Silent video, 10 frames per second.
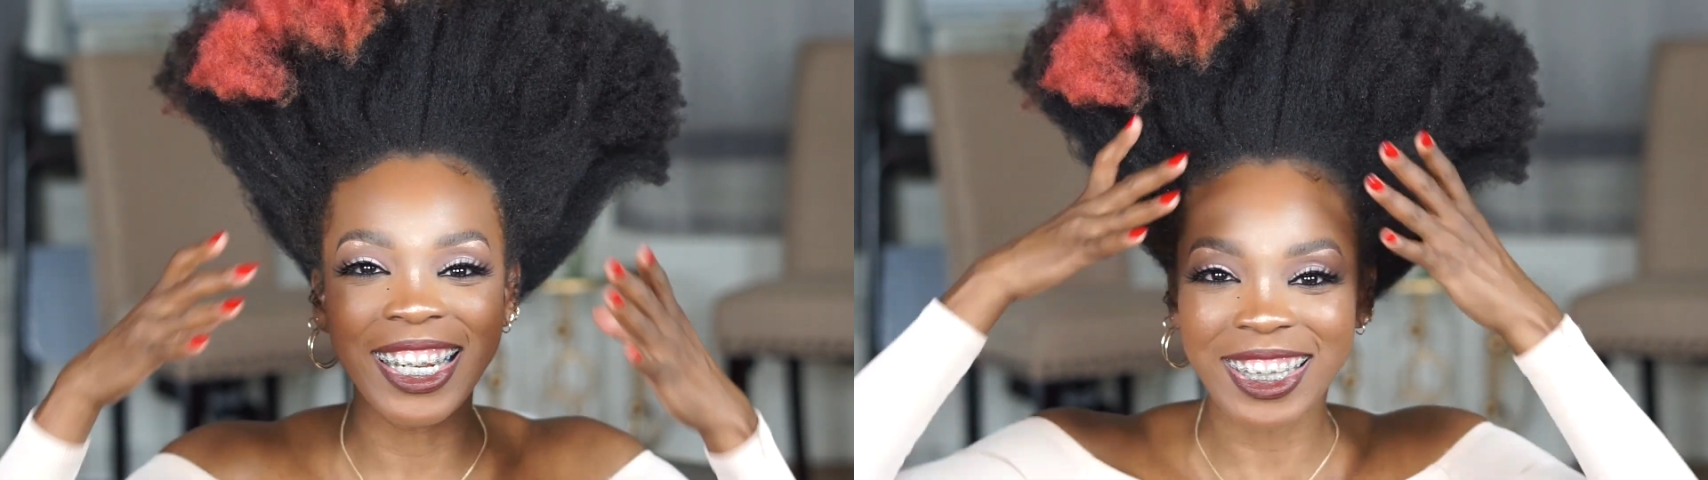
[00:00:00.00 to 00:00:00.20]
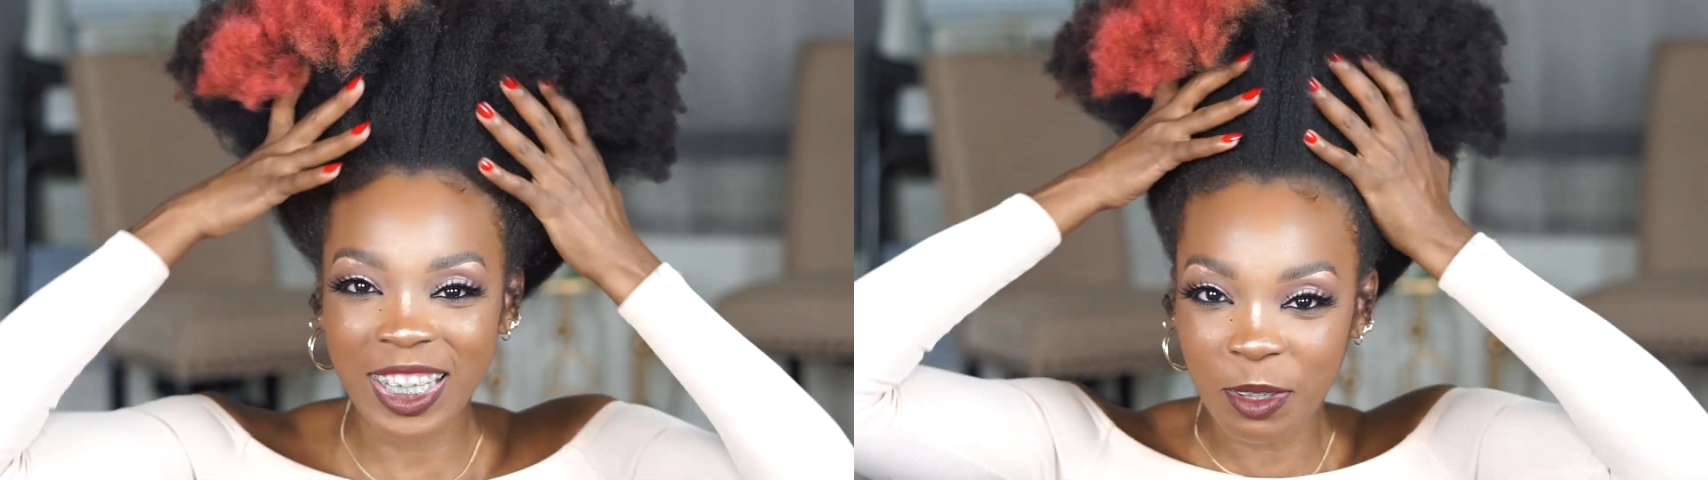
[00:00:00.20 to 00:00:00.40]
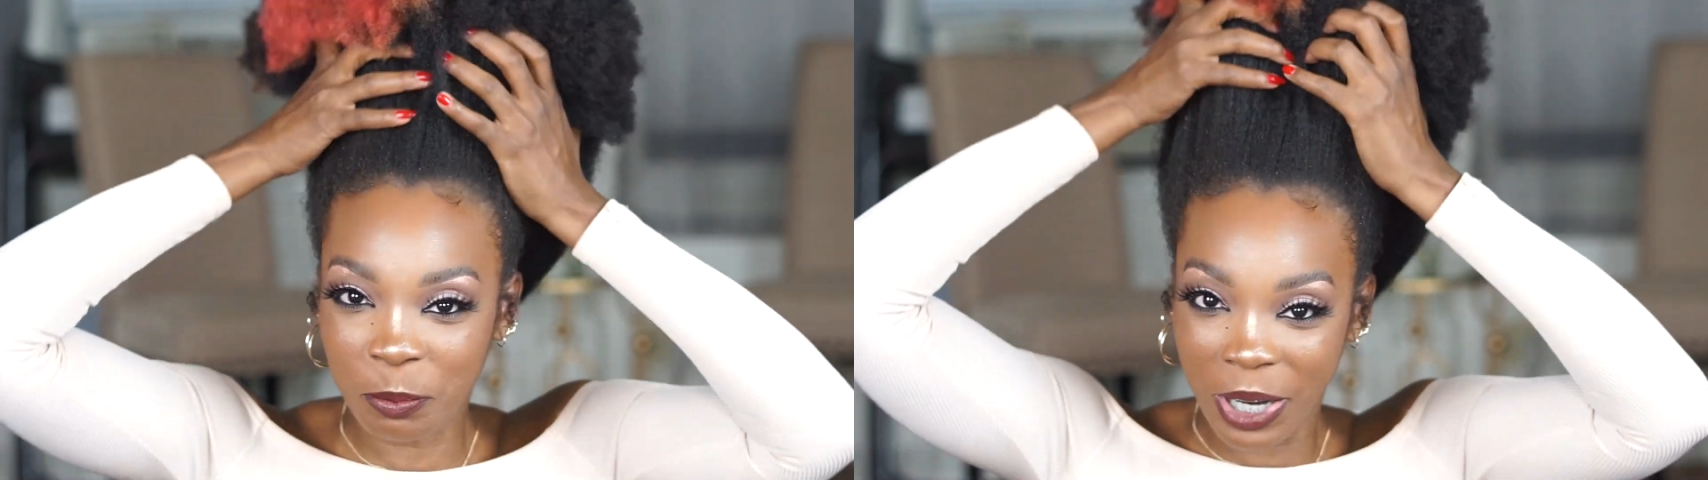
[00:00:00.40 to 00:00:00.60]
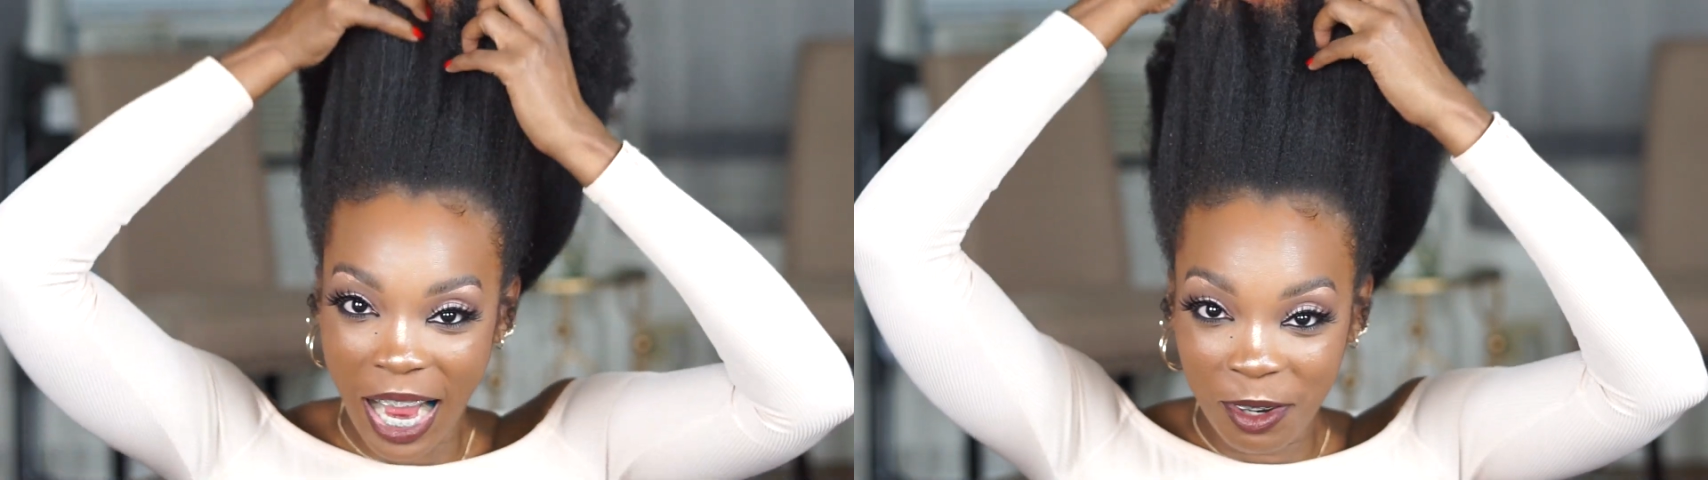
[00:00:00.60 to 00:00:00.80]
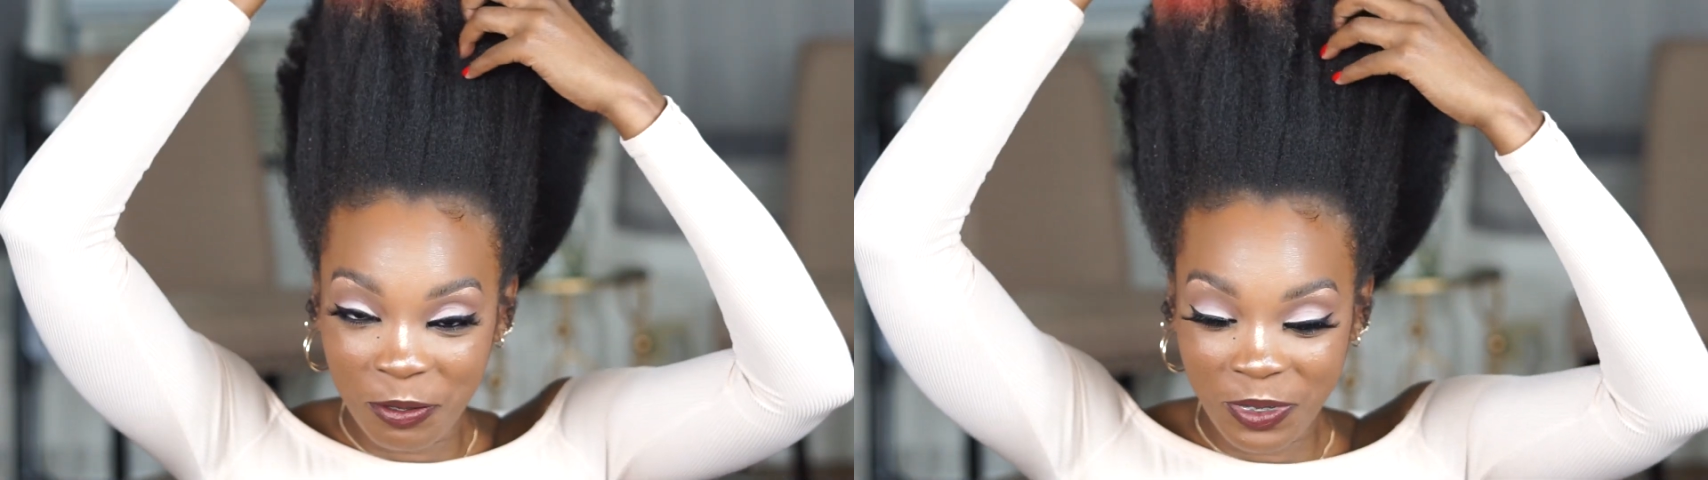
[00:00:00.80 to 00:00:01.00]
This
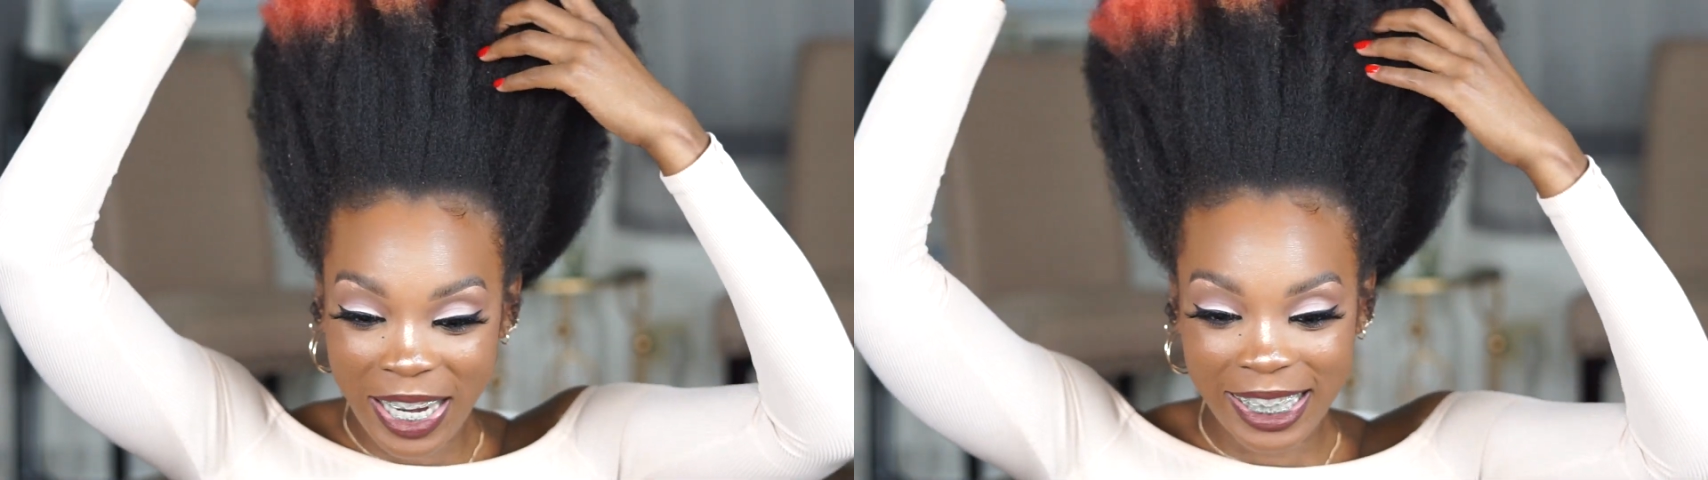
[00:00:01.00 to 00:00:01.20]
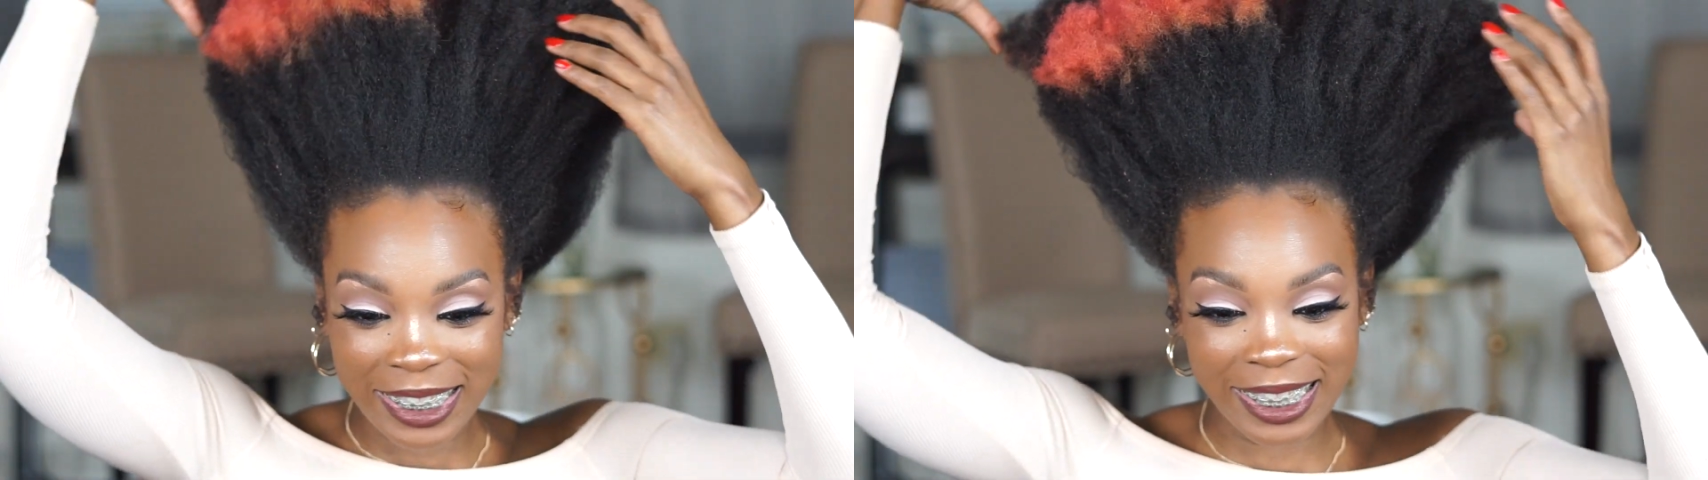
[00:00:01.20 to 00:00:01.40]
bride of Frankenstein,